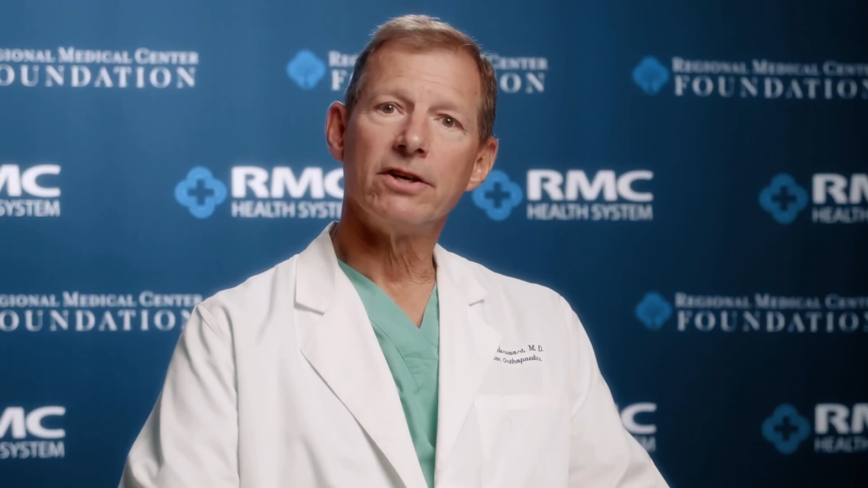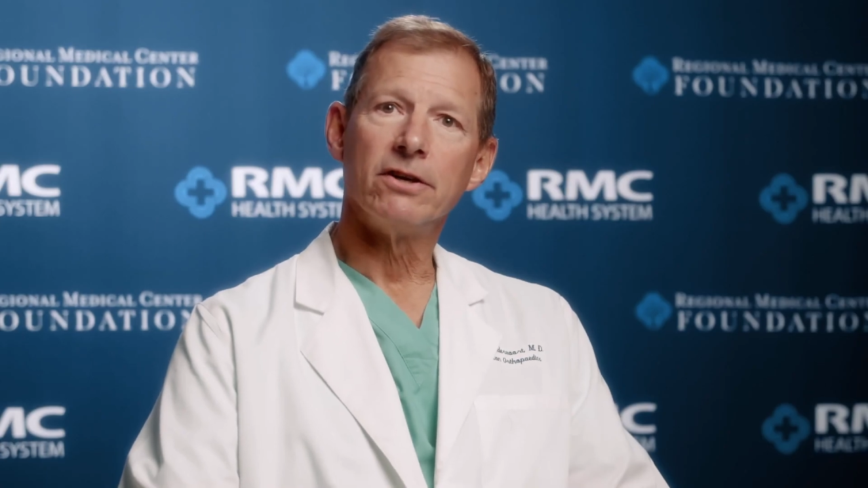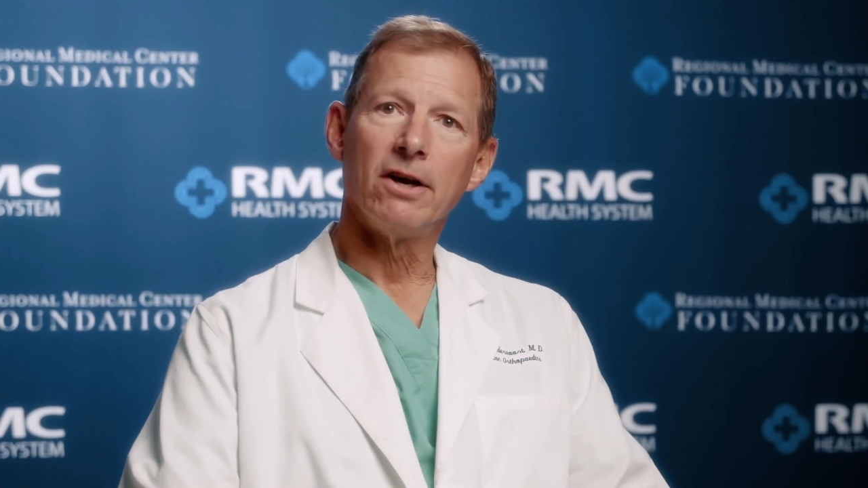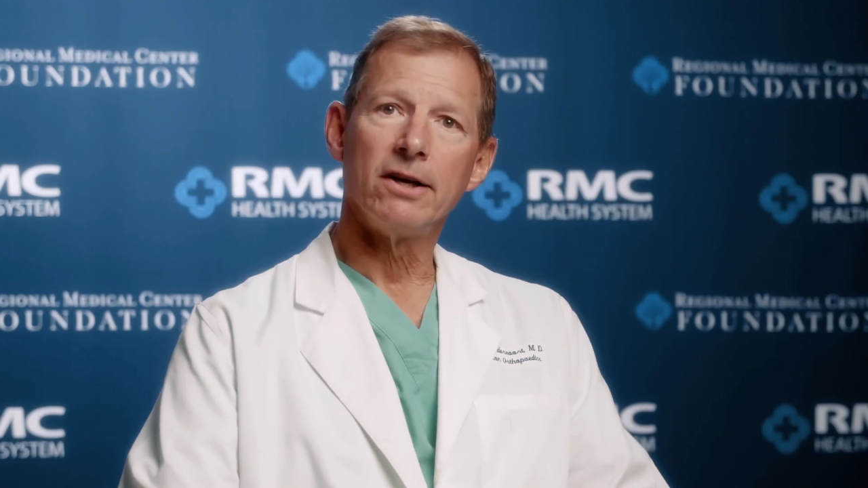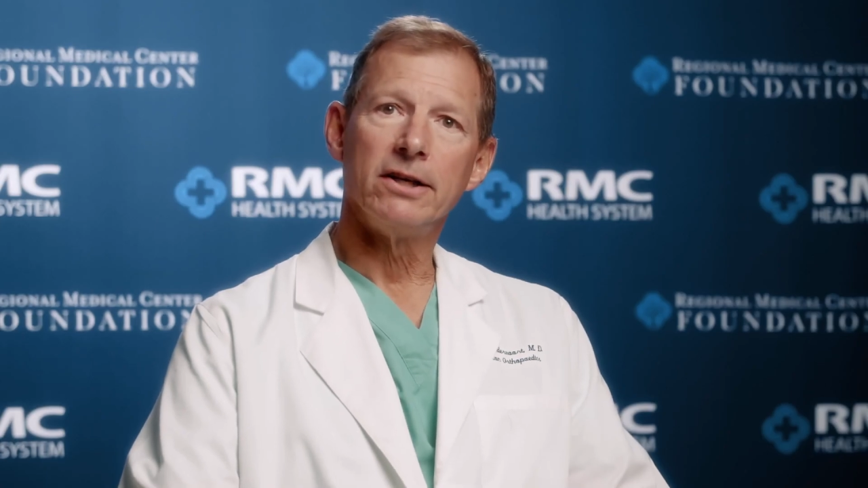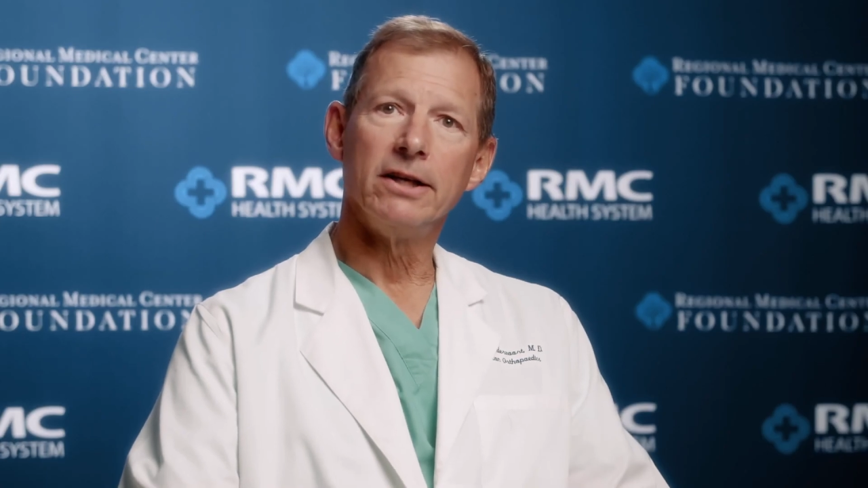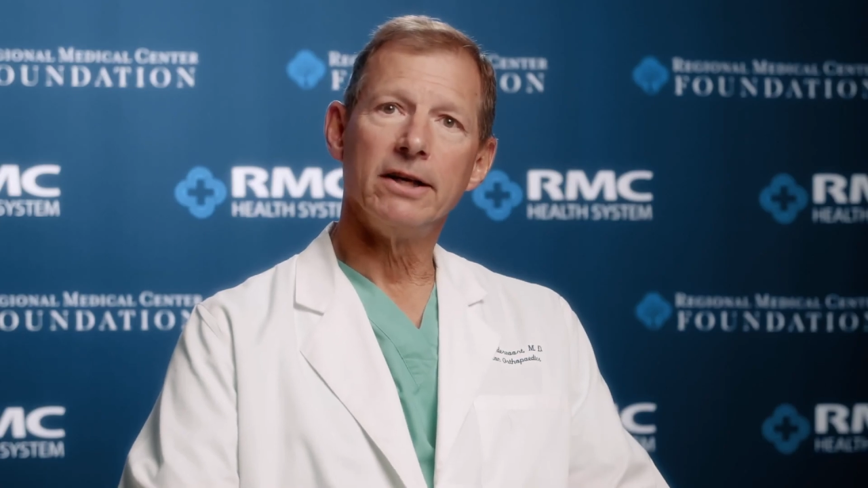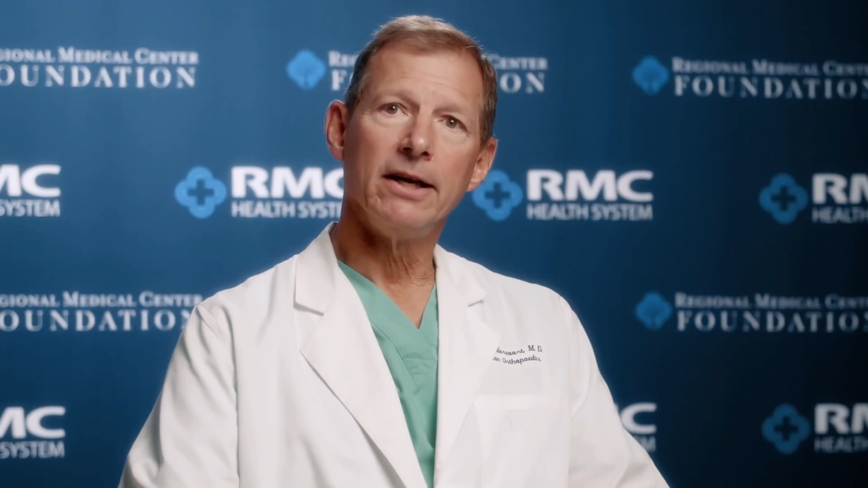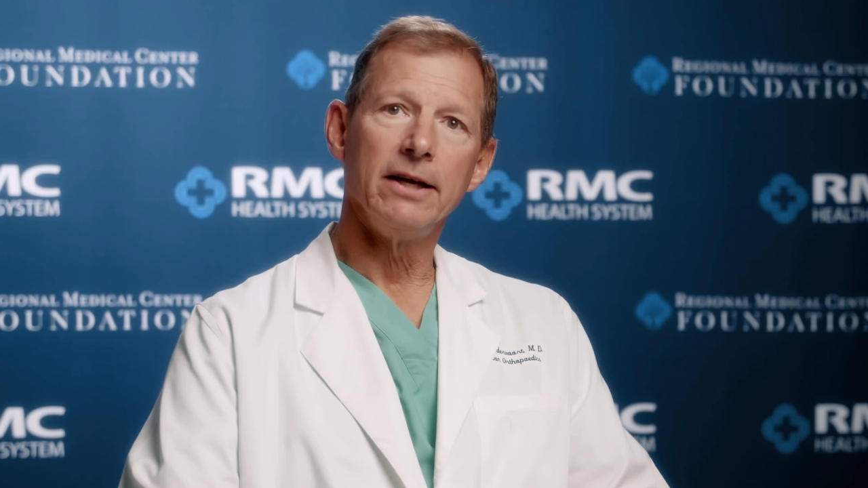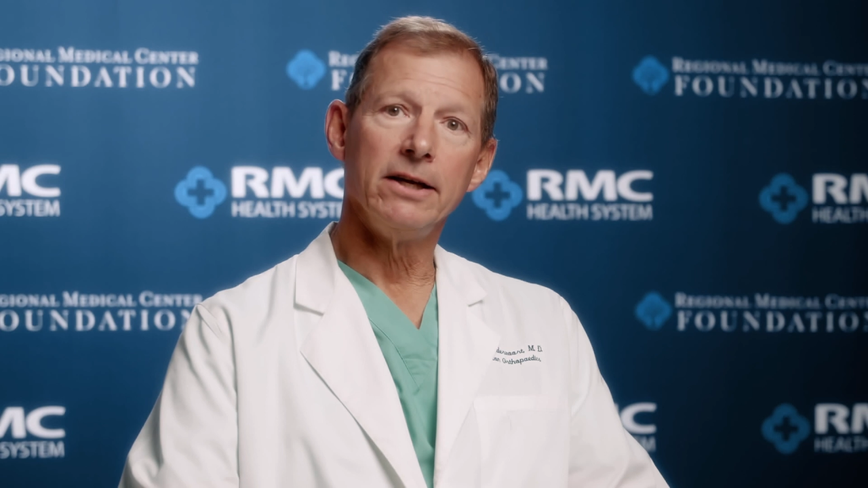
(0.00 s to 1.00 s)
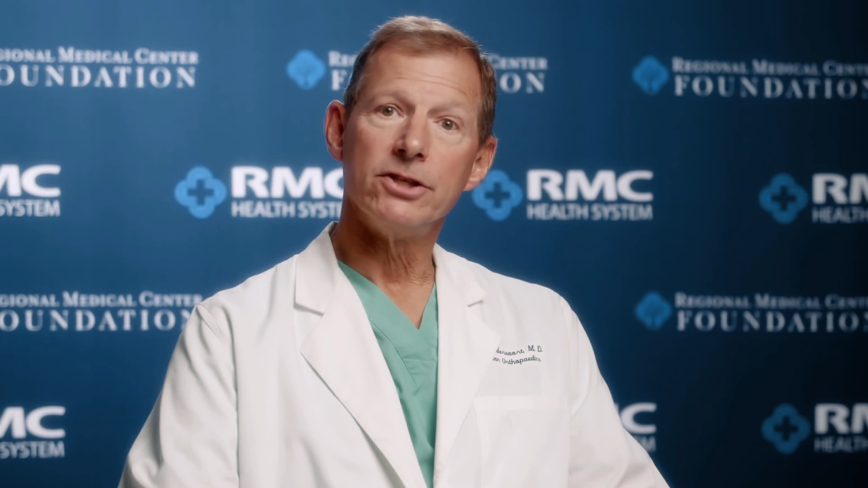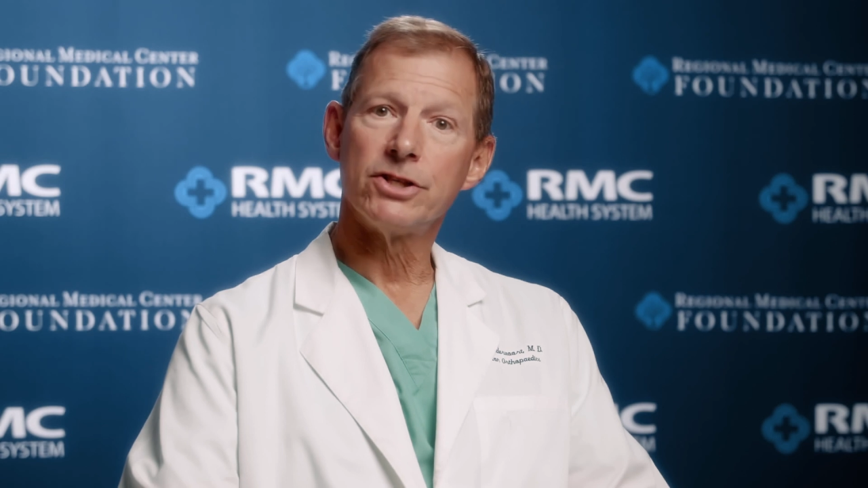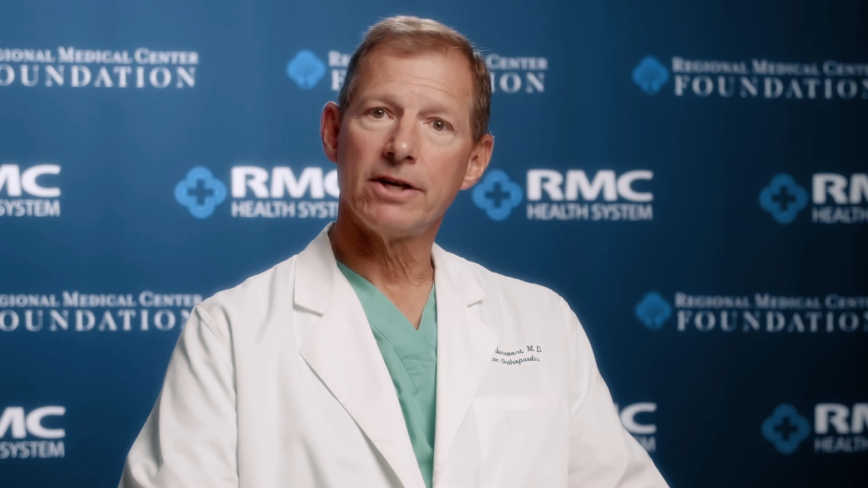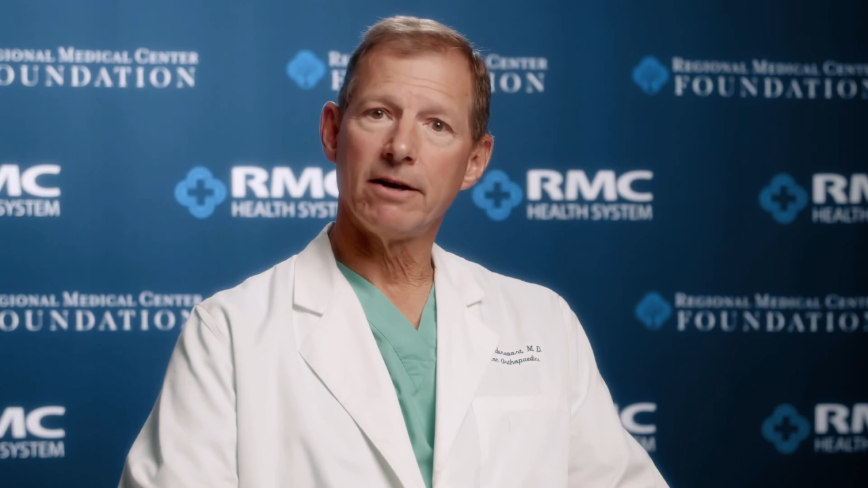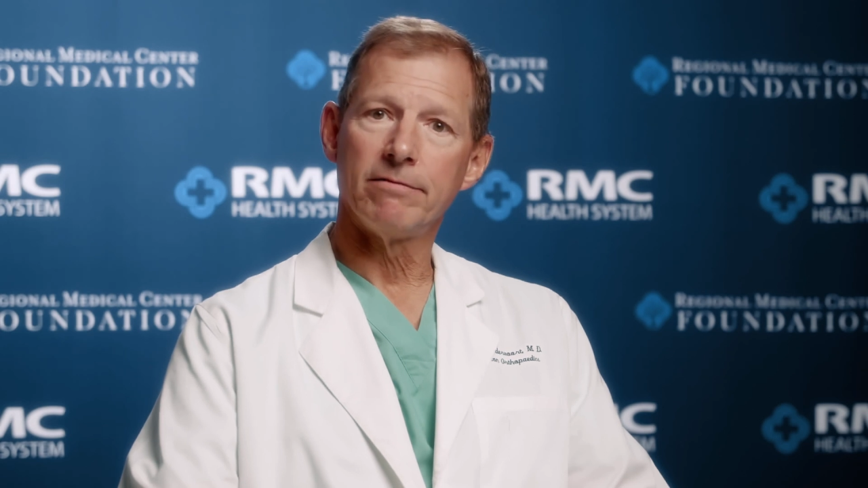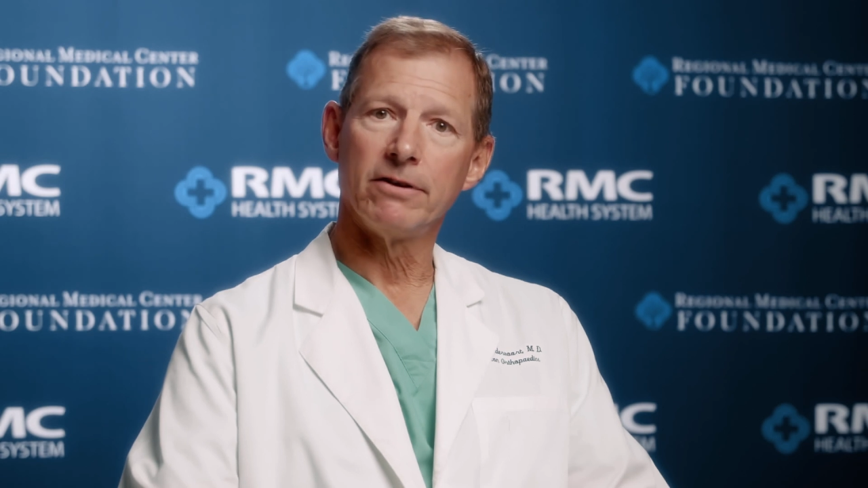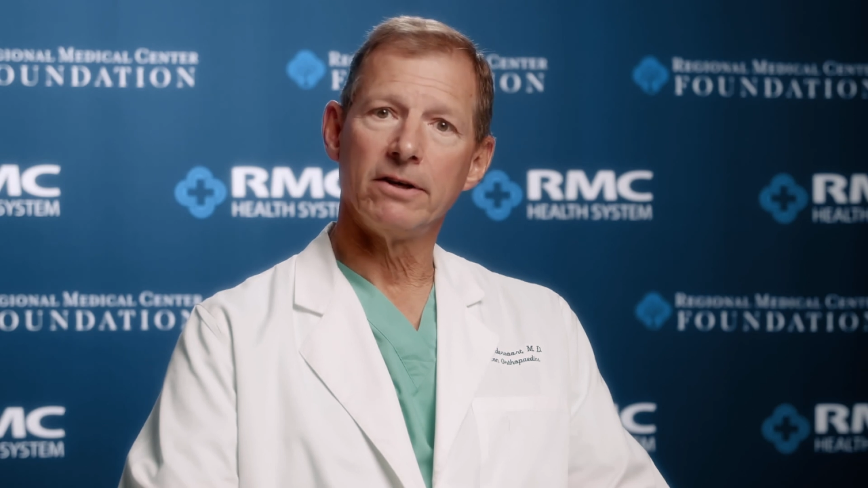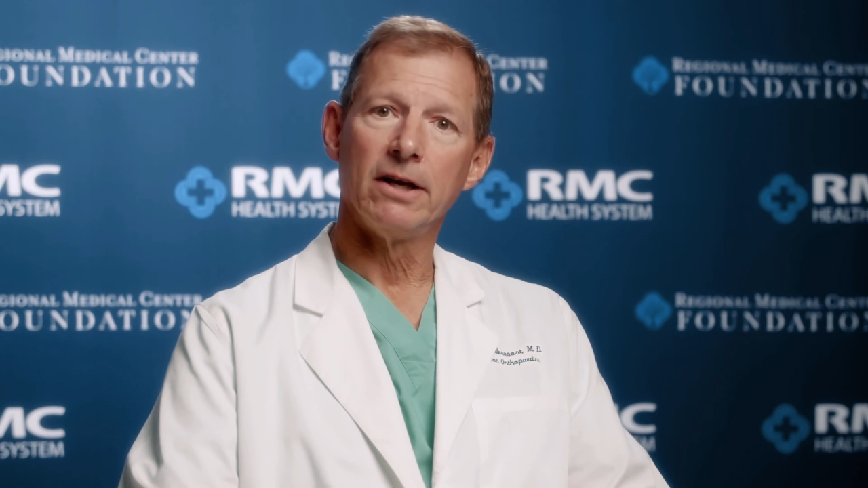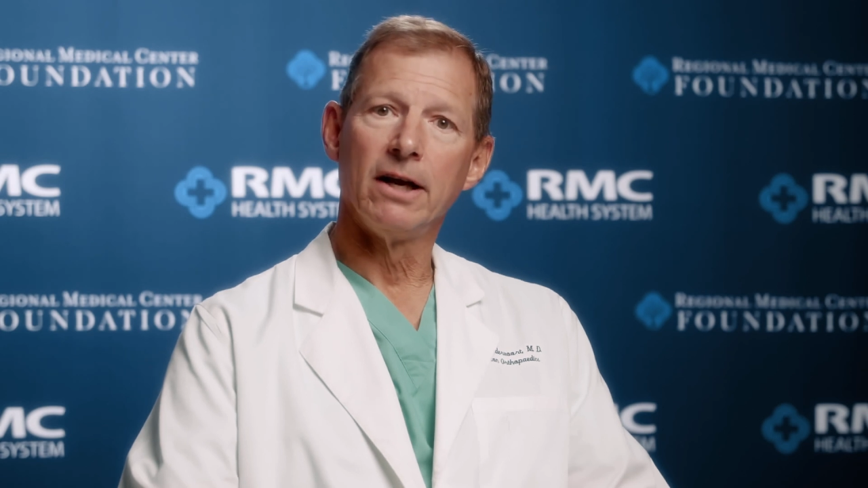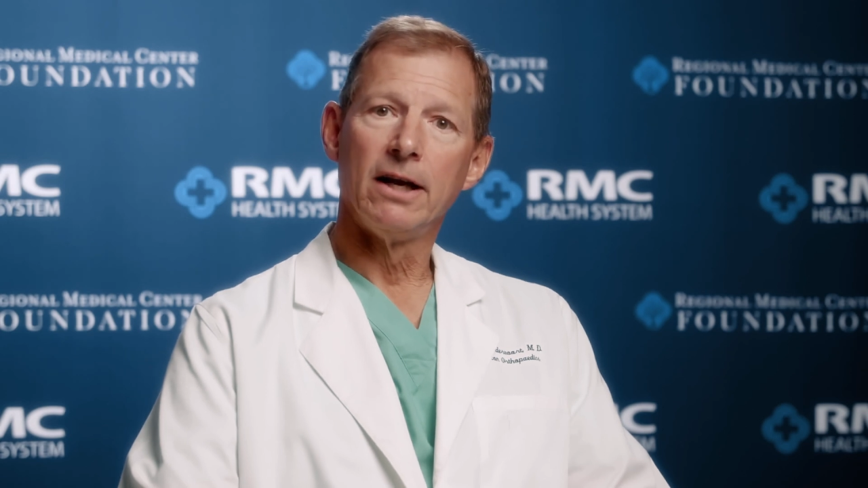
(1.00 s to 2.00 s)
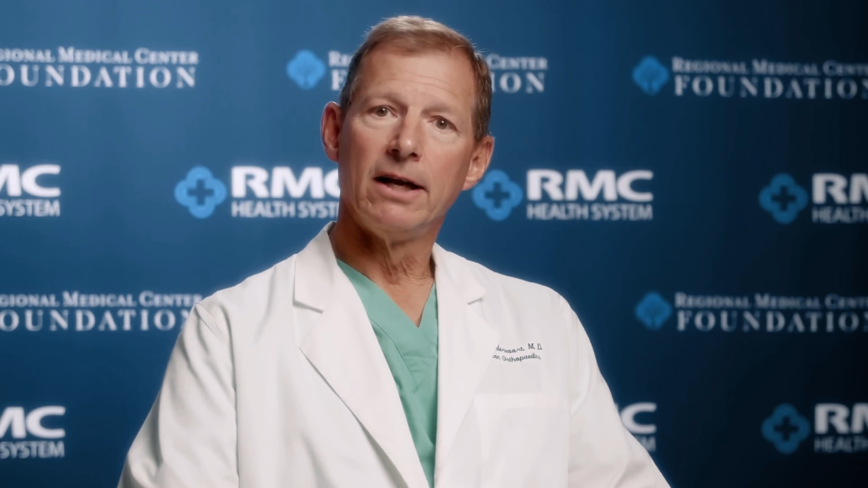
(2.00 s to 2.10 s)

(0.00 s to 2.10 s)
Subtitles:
1987.